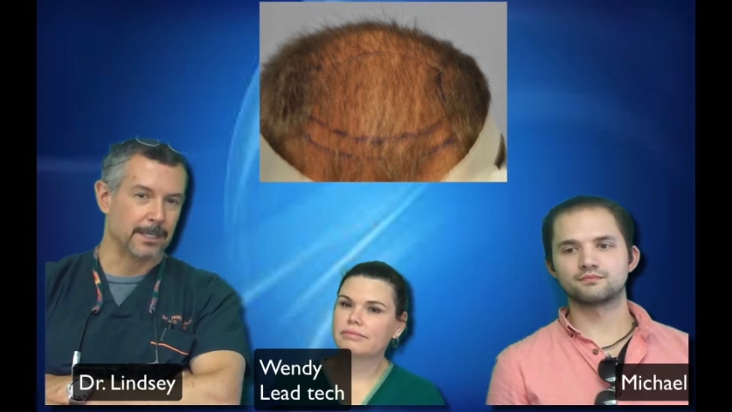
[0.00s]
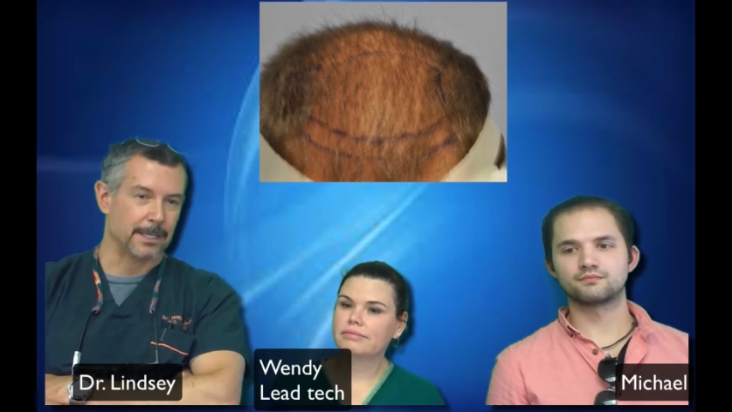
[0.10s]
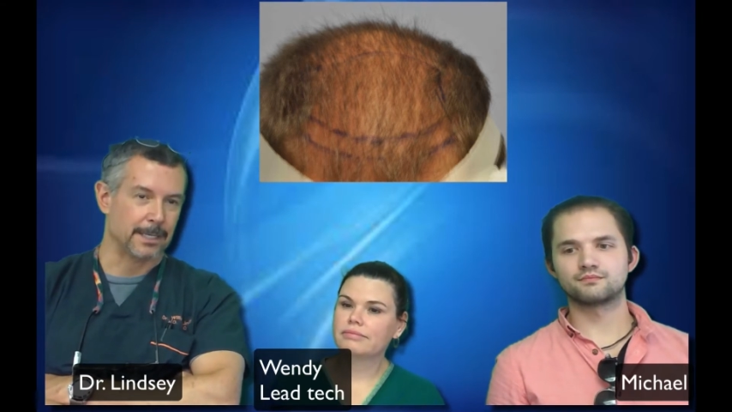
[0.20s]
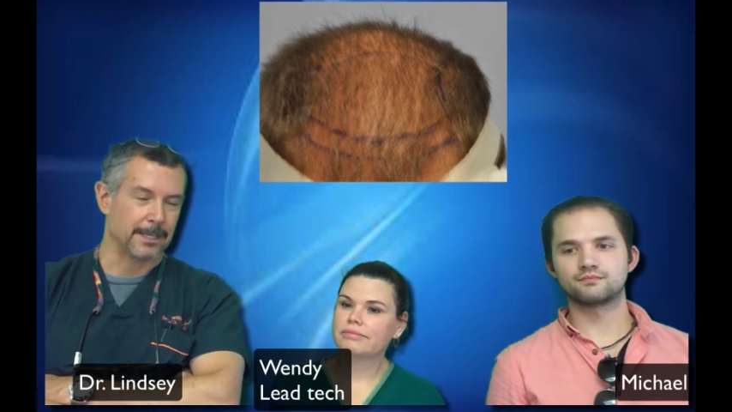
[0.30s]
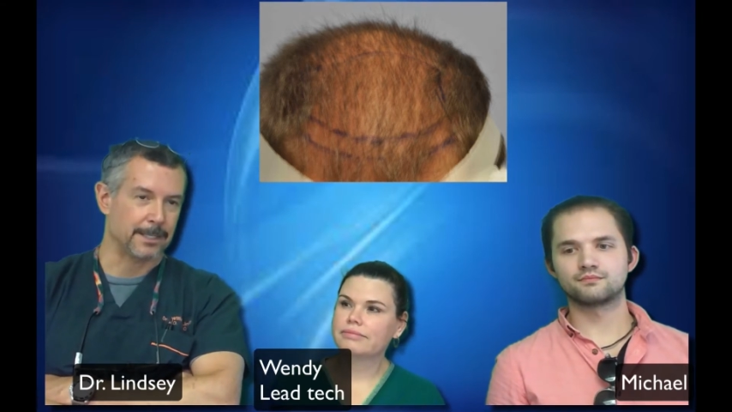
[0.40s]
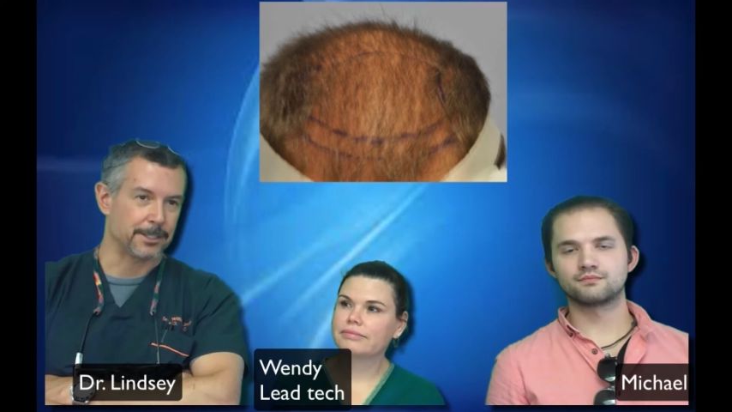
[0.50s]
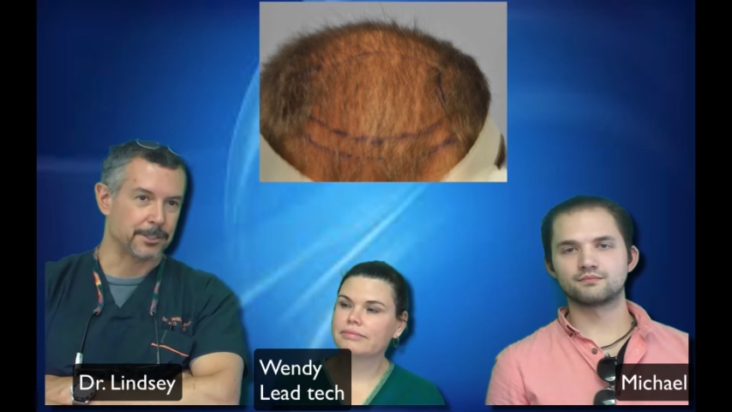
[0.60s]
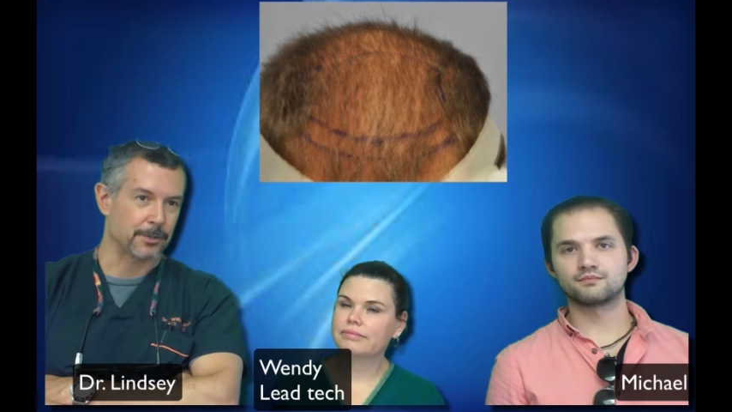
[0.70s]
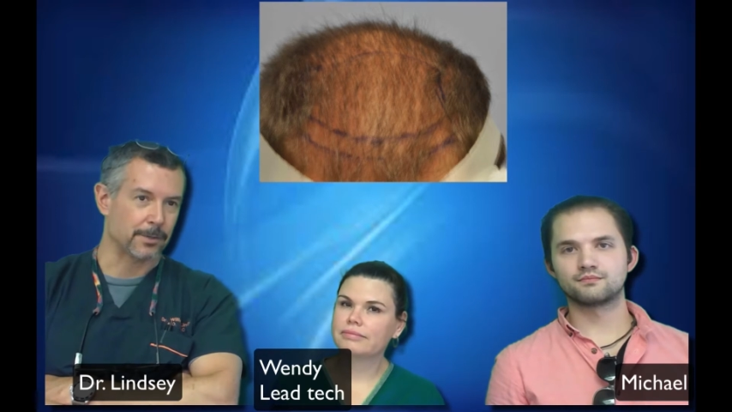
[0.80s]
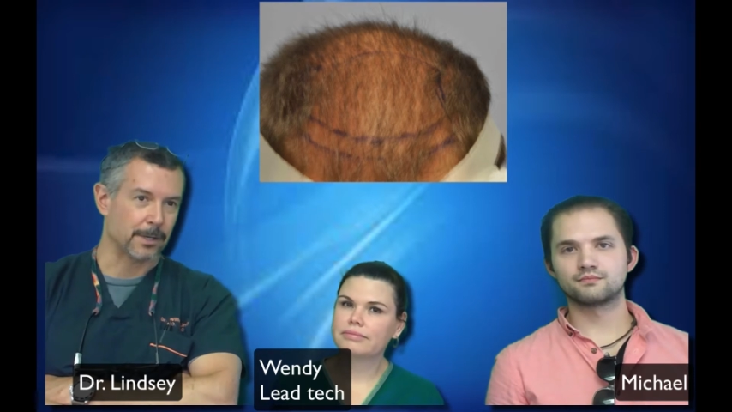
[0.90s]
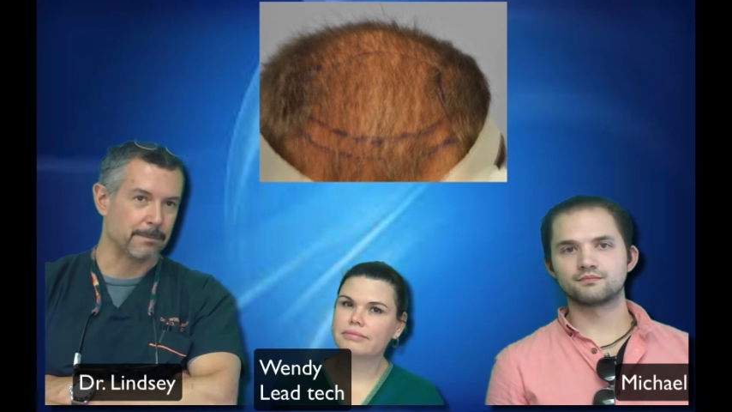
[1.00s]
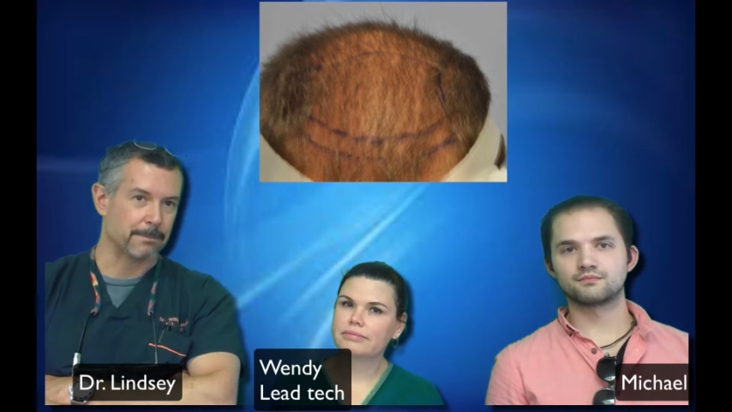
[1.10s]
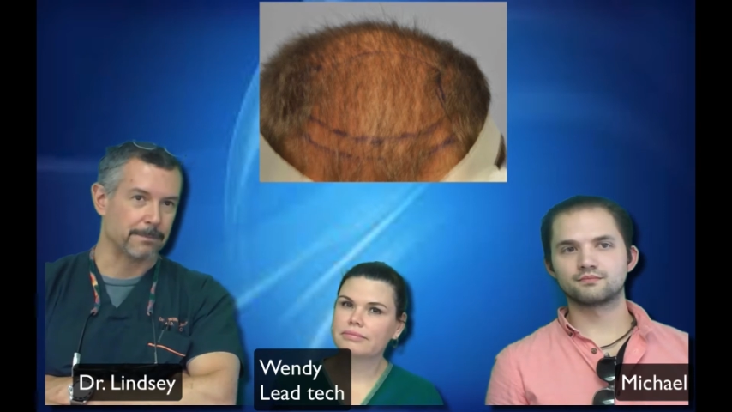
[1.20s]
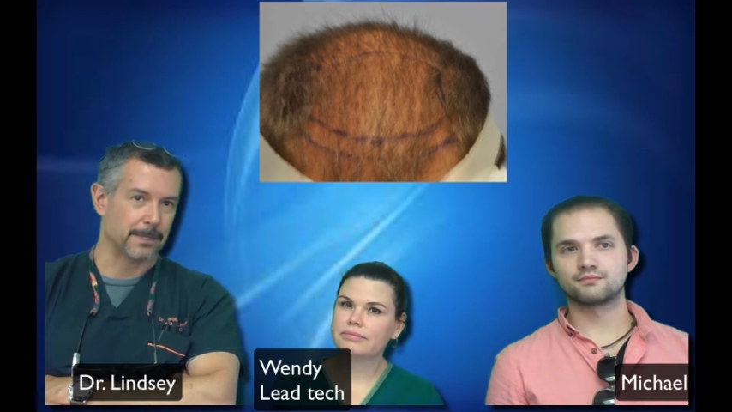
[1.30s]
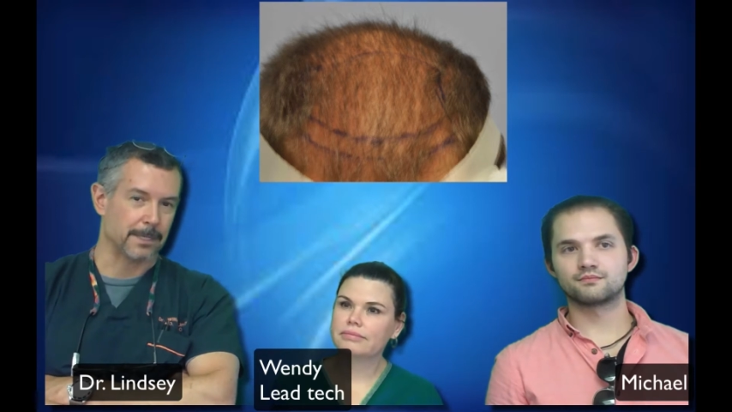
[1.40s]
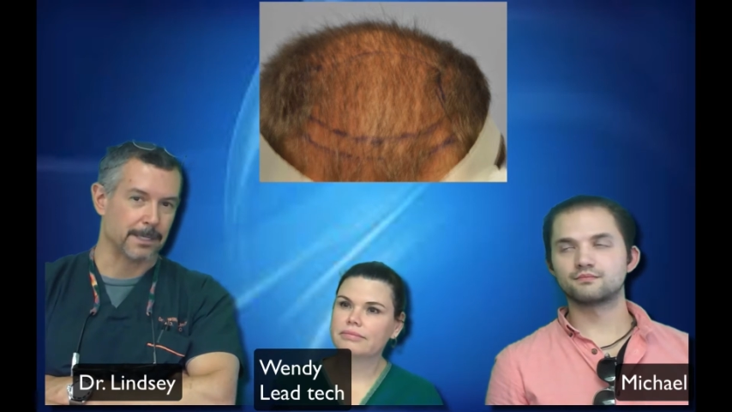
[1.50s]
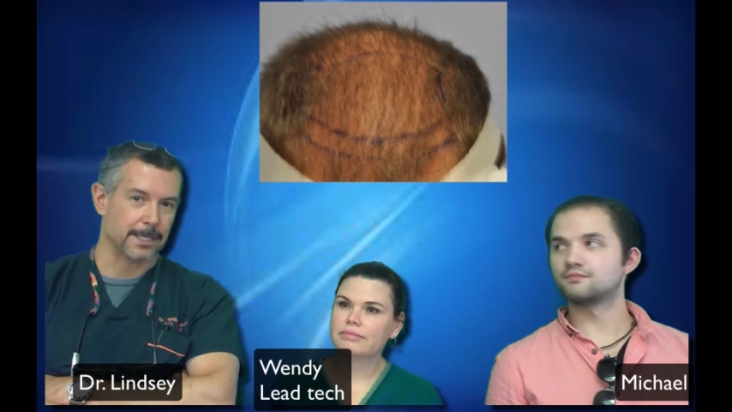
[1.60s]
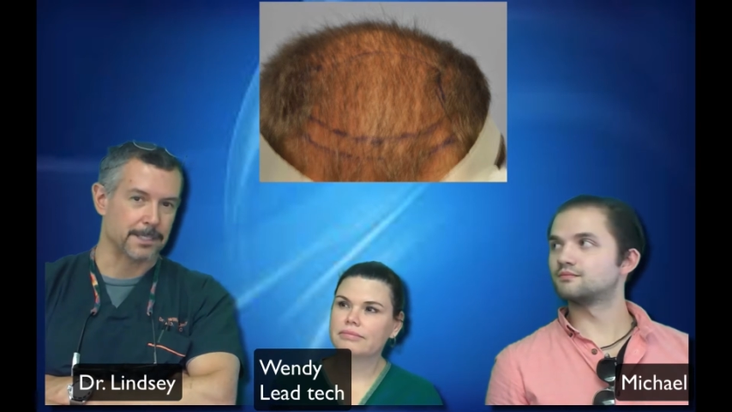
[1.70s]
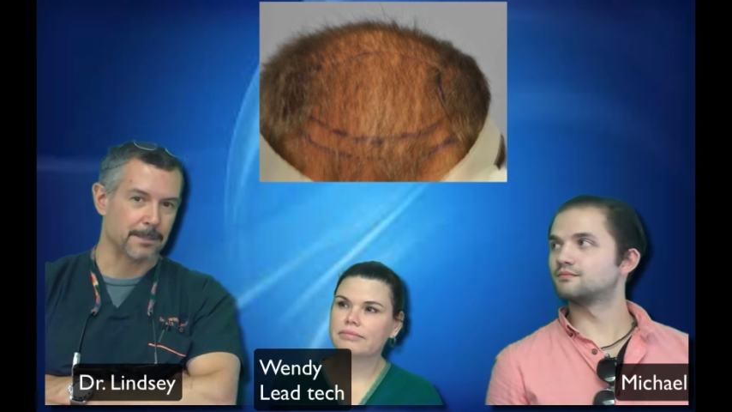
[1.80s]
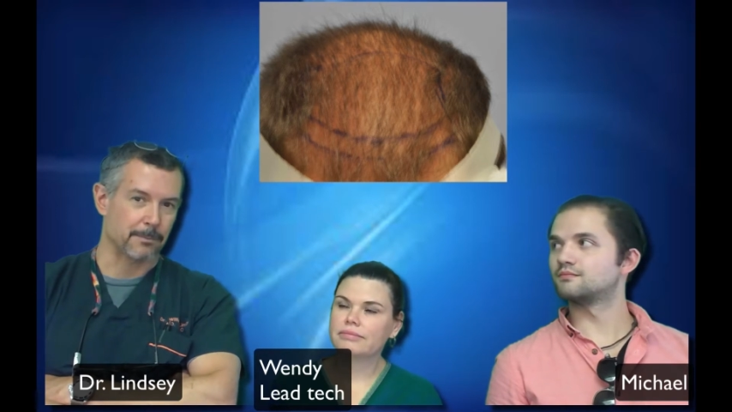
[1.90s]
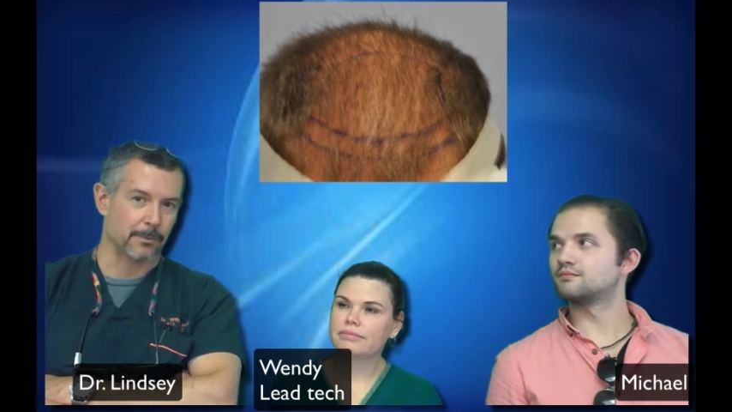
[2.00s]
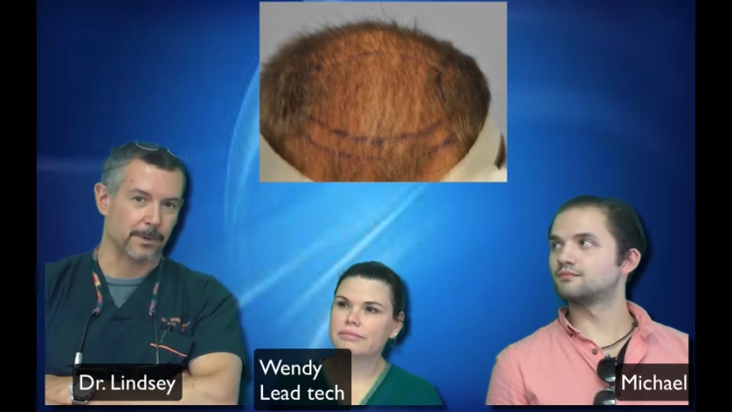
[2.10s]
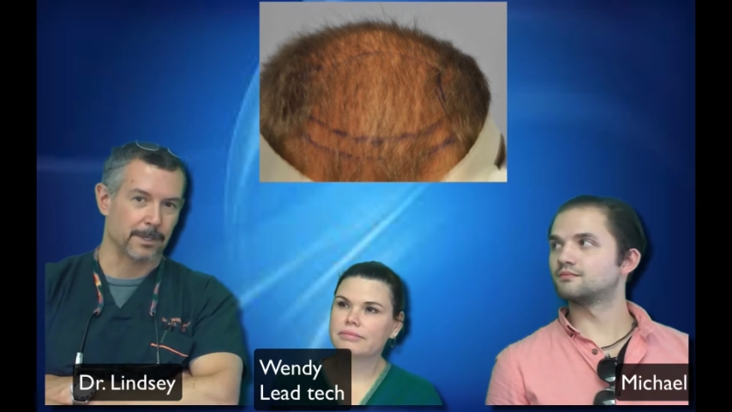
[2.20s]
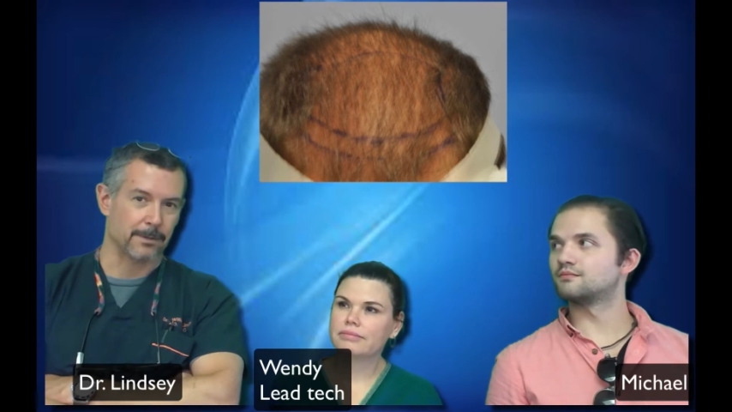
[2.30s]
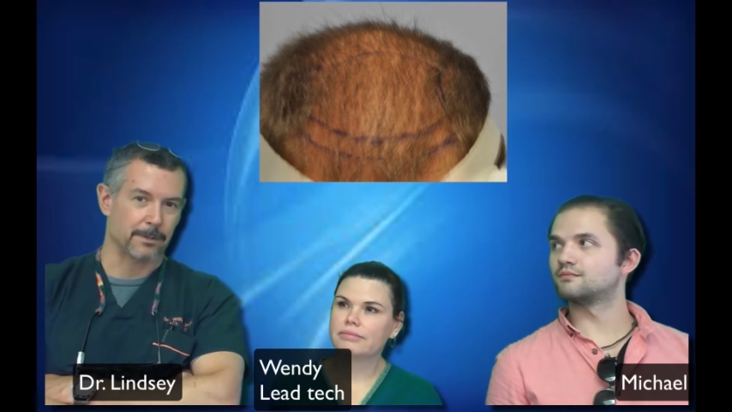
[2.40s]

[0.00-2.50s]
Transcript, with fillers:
Speaker 1: And then you showed up uh, at some point